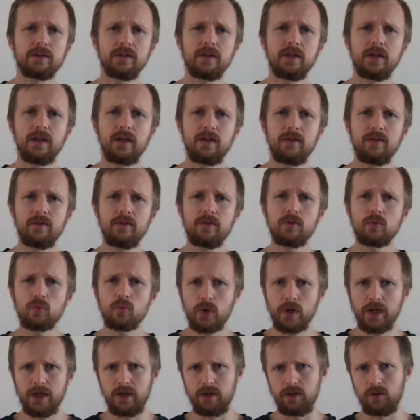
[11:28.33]
in the
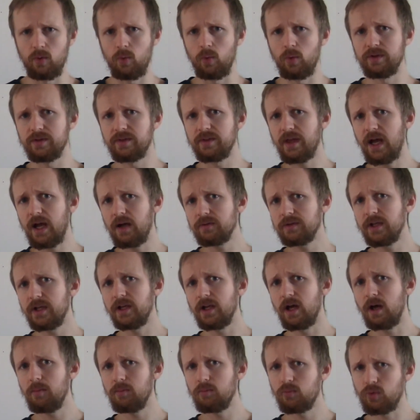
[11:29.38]
rain without
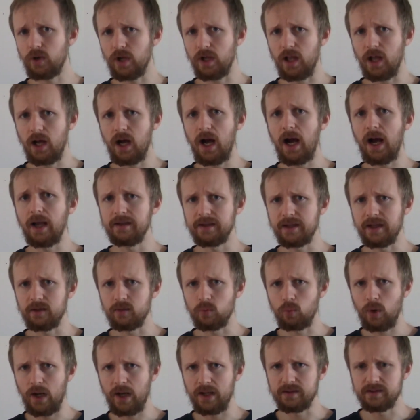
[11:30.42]
an umbrella, I'd
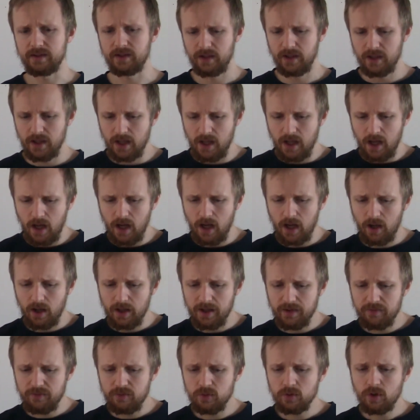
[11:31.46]
get wet.
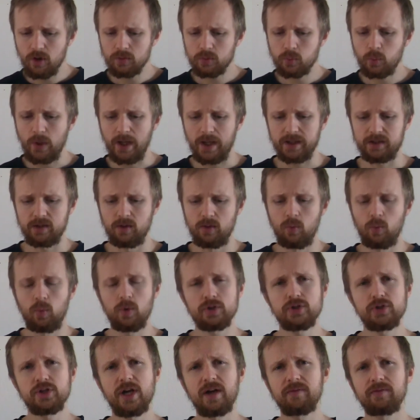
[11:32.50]
If you got wet,
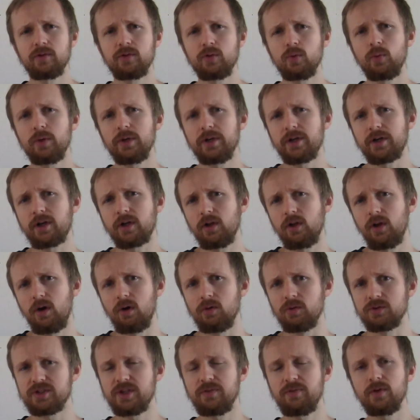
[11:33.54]
what you have to do with your
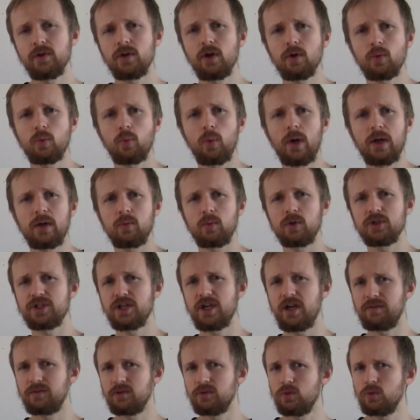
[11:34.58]
clothes? If you got wet, what
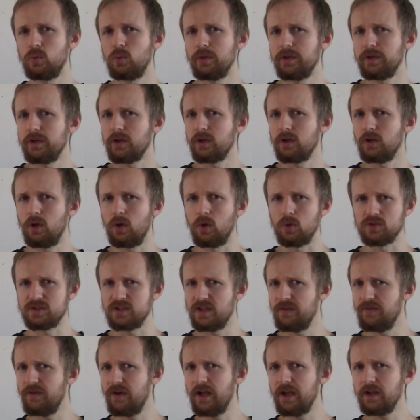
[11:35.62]
you have to do with your clothes?
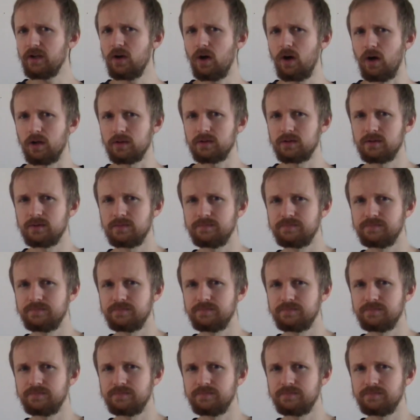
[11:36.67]
If I got